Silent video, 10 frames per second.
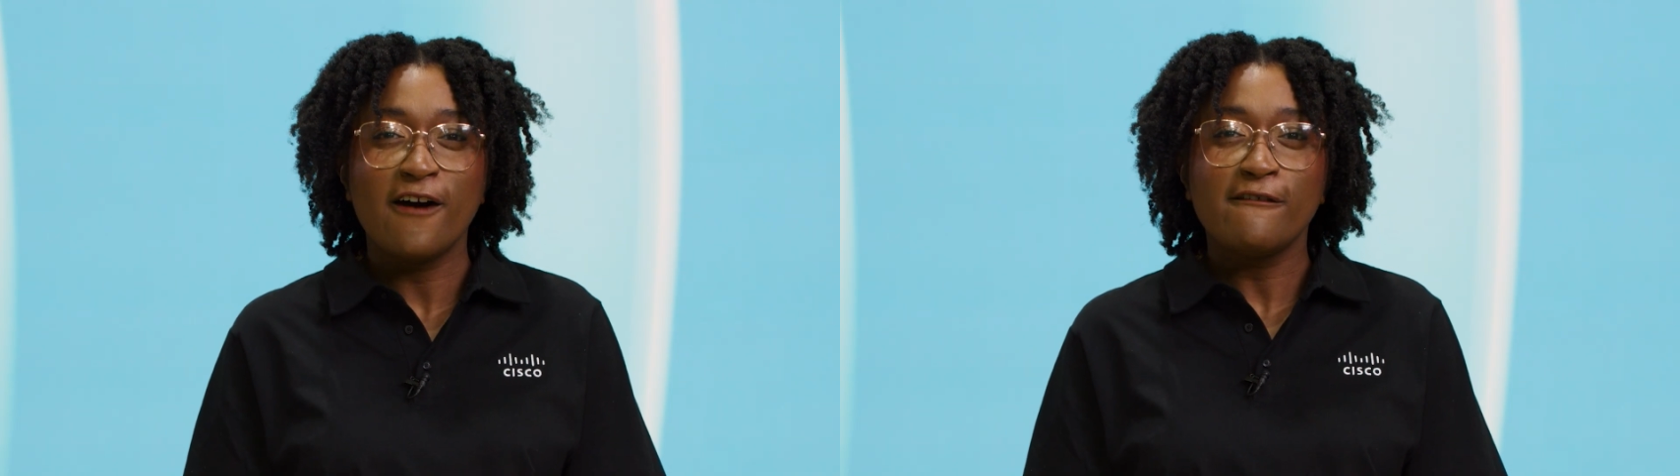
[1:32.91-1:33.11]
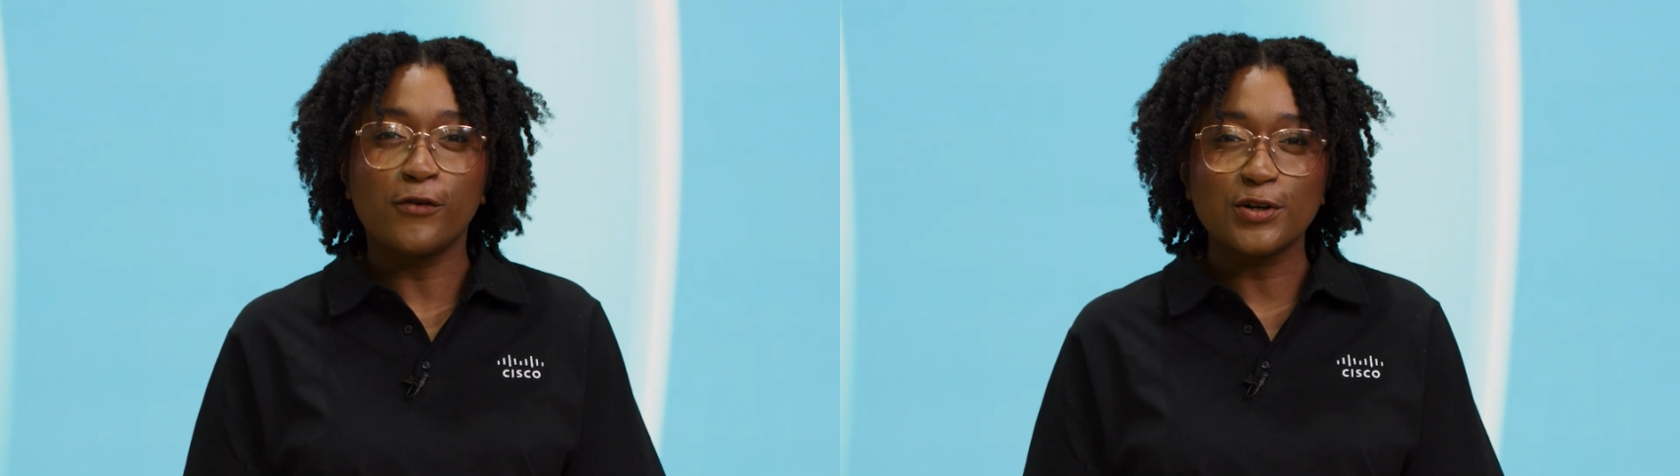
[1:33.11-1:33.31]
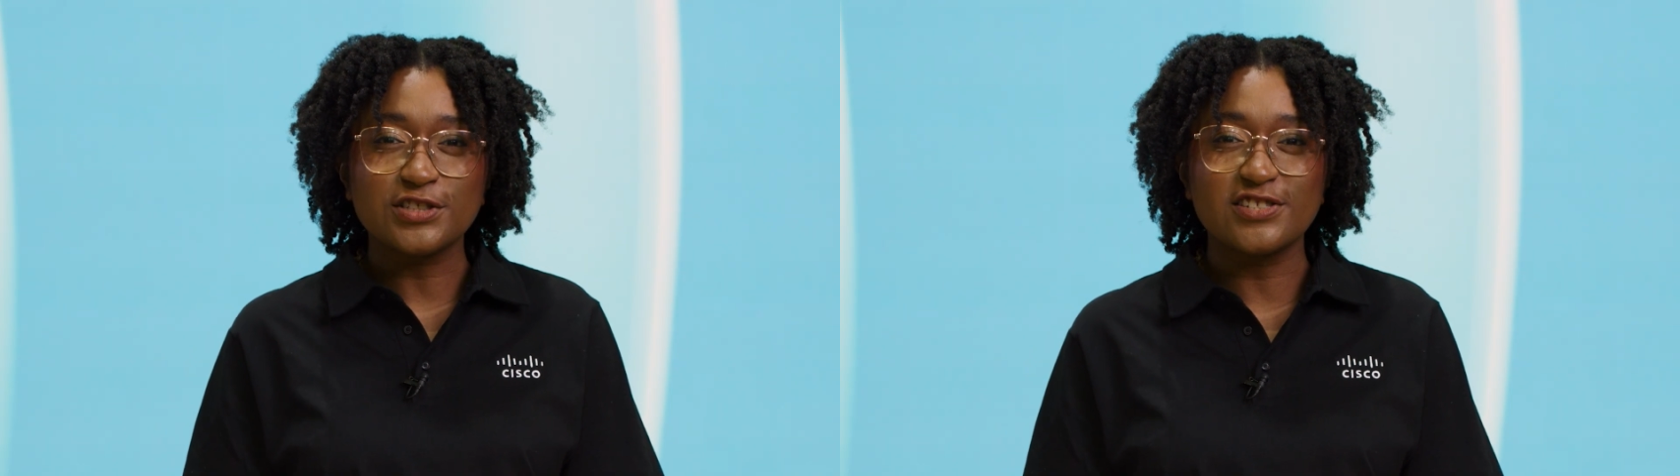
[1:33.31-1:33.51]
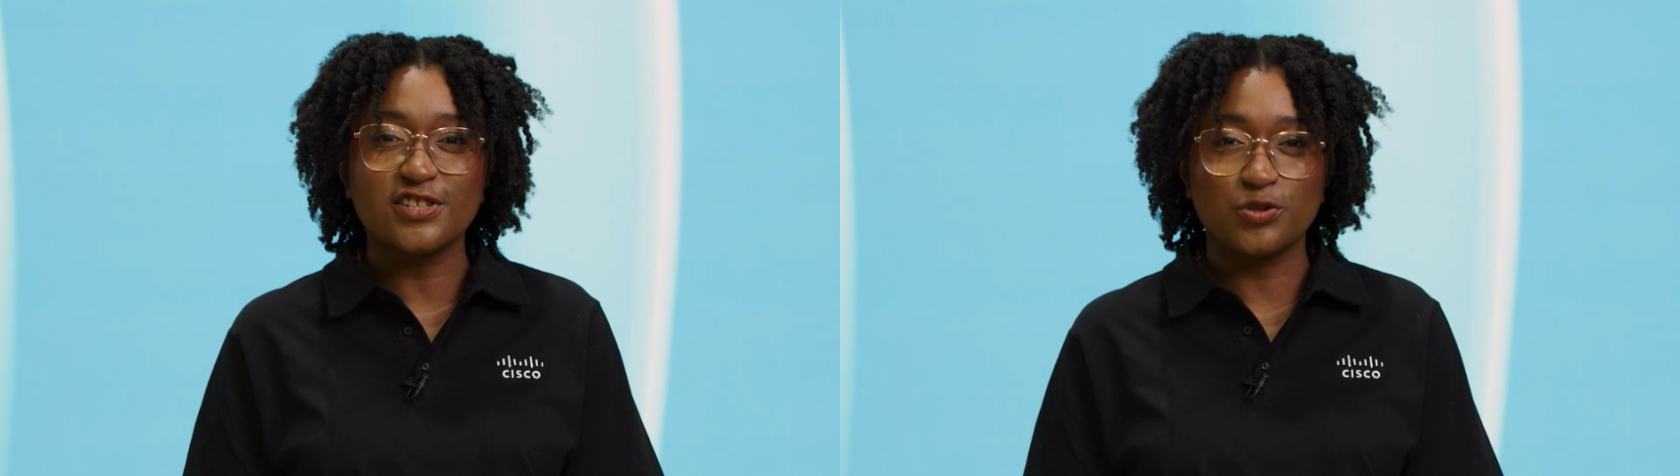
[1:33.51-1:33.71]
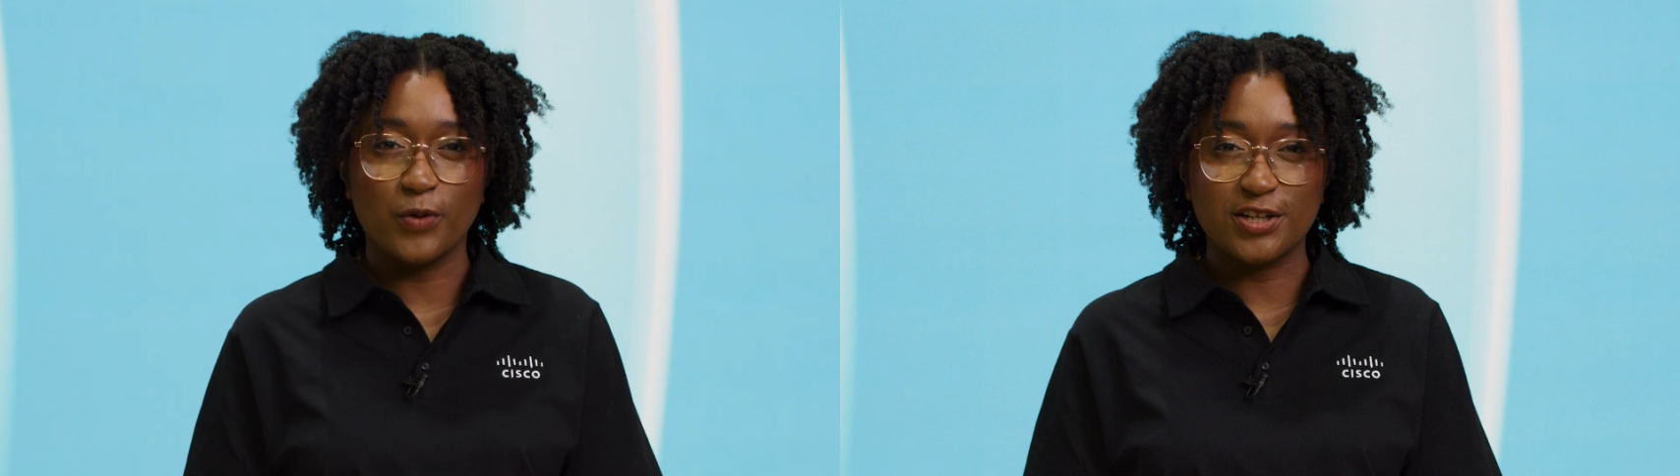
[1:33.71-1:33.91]
forces the
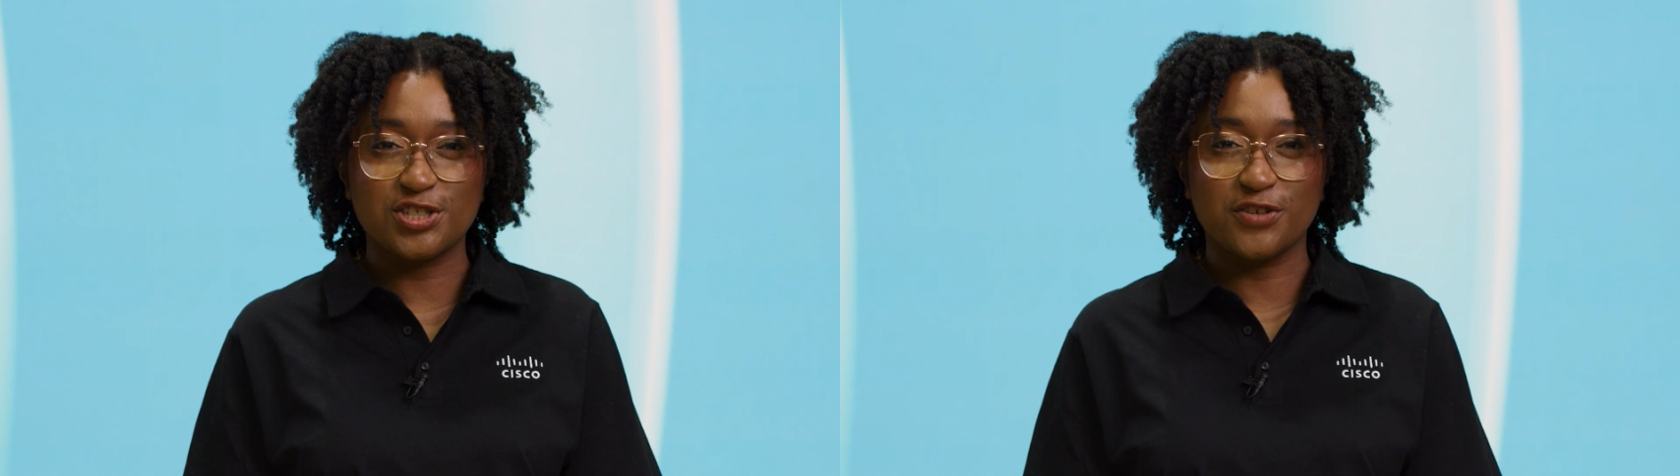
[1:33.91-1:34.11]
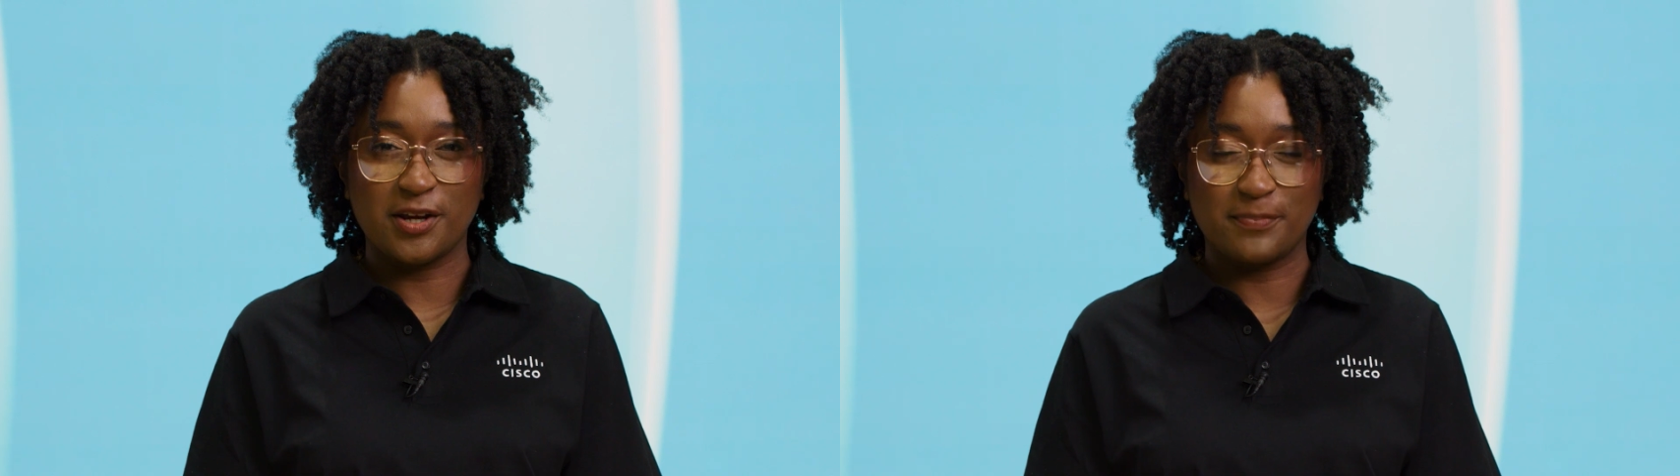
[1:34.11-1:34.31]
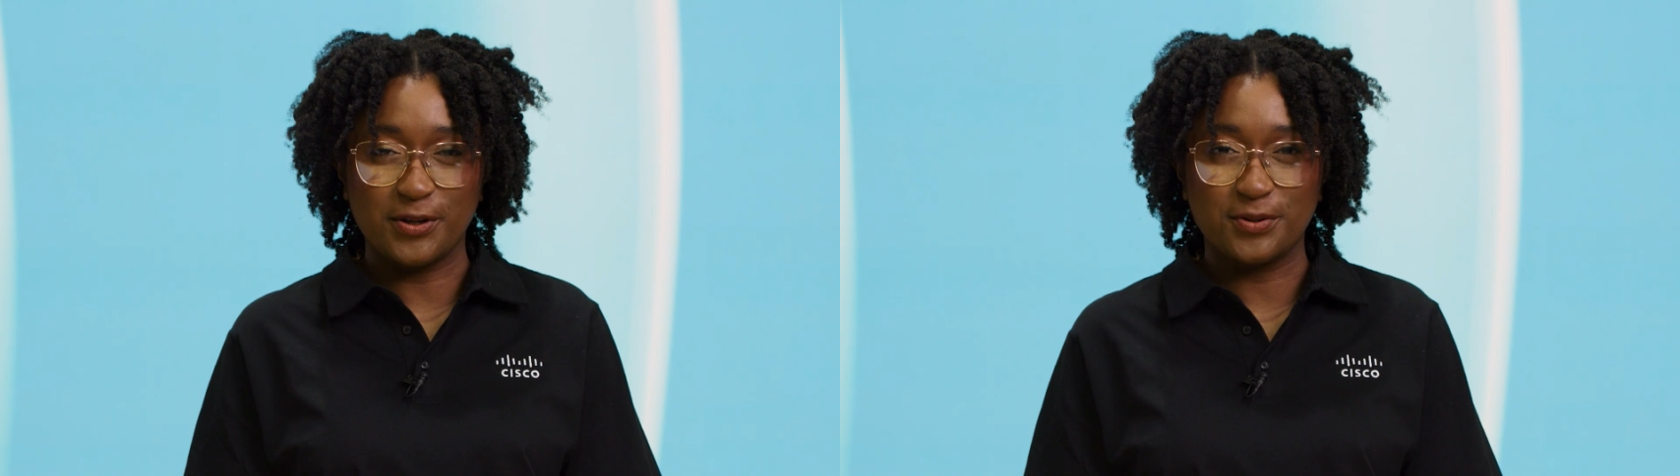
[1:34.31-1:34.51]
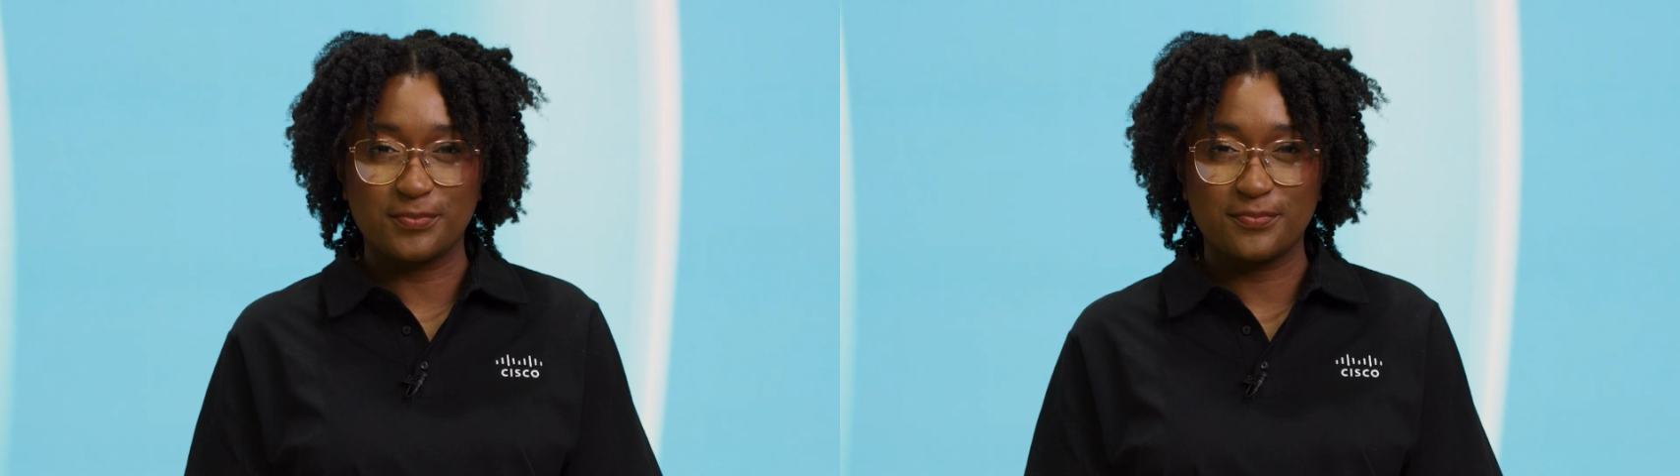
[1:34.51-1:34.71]
switch to reboot.